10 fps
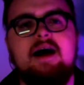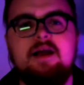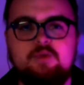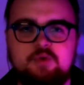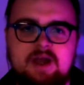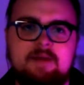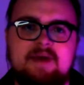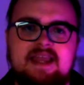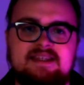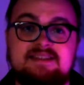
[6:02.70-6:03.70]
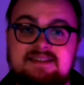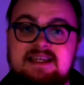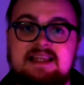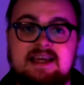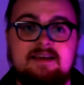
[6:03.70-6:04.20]
I would recommend
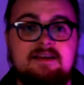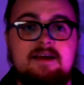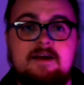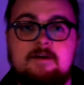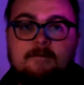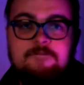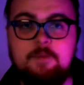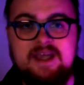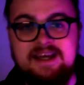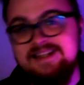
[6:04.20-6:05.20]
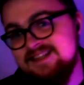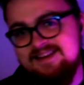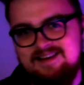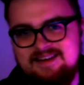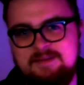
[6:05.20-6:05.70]
stealing from Index
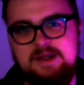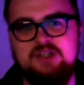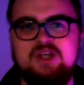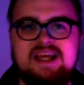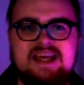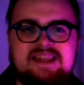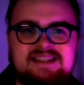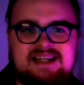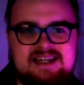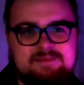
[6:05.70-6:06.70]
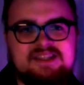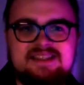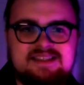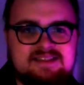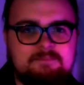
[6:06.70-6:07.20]
Card RPG, the timer
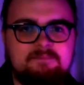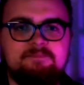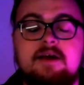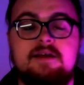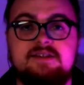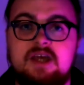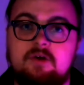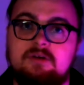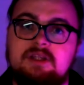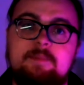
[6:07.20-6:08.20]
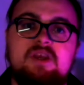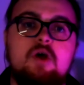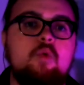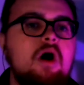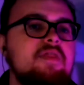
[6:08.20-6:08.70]
system. So, let me know
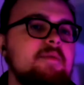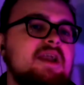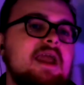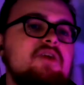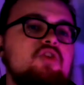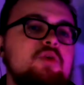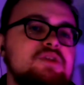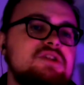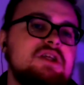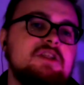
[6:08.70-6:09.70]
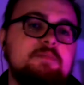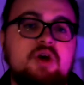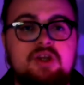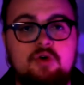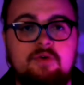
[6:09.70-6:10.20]
what other mechanics you would steal to
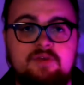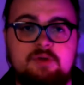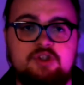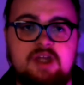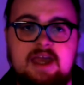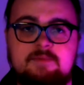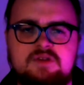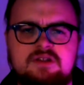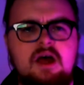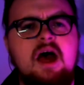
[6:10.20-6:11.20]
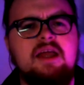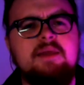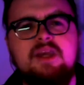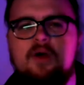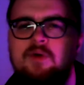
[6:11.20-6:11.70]
put in your future games, and let
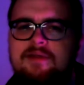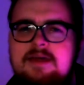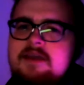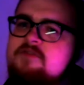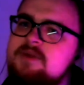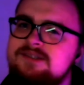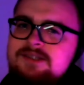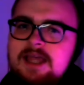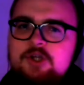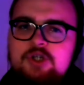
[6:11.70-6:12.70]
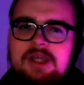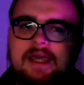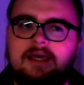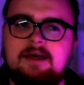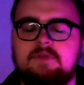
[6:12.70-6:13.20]
me know what you think of my selection
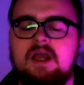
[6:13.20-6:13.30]
here.